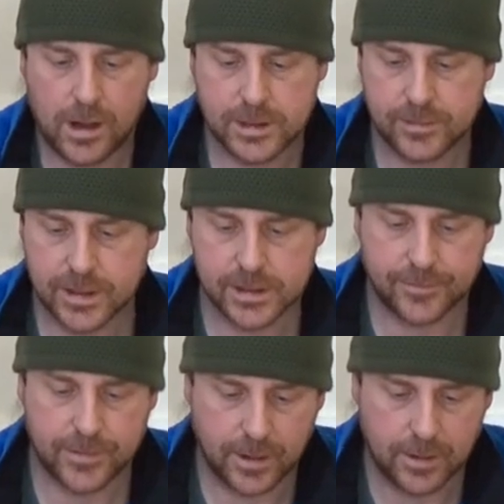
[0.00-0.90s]
Arc'teryx
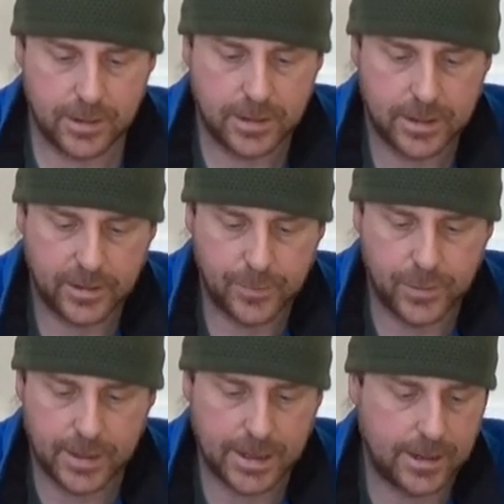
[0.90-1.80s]
have done is
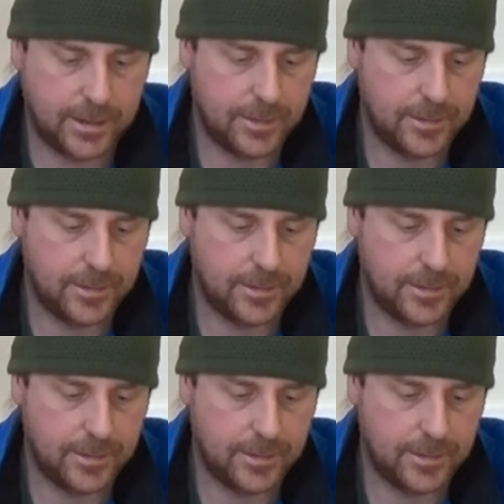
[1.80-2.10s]
put in